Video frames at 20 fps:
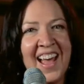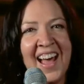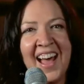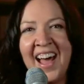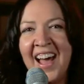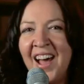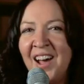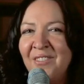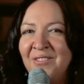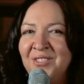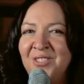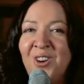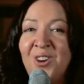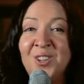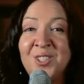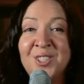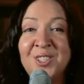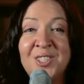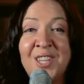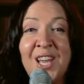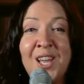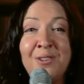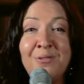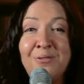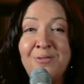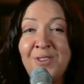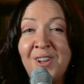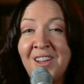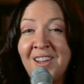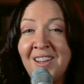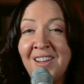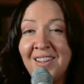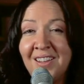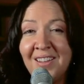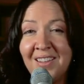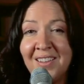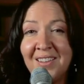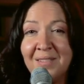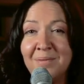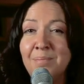Have yourself a
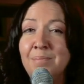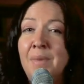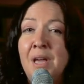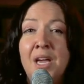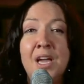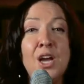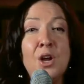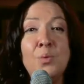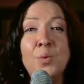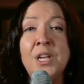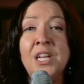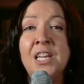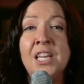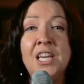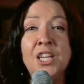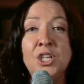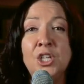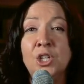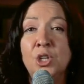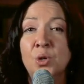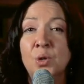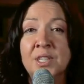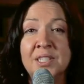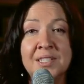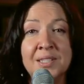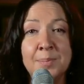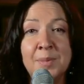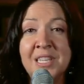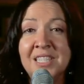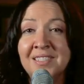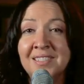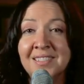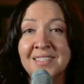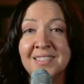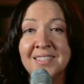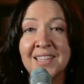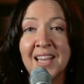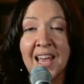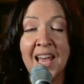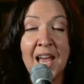merry little Christmas.
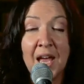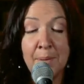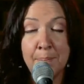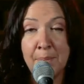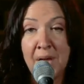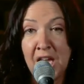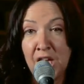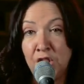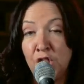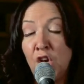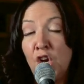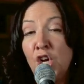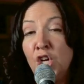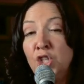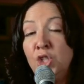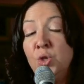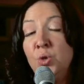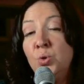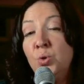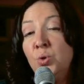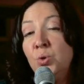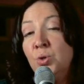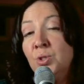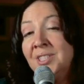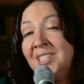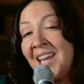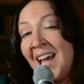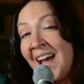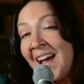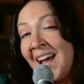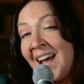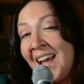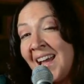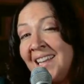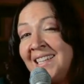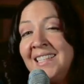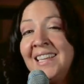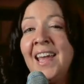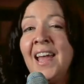Make the Yuletide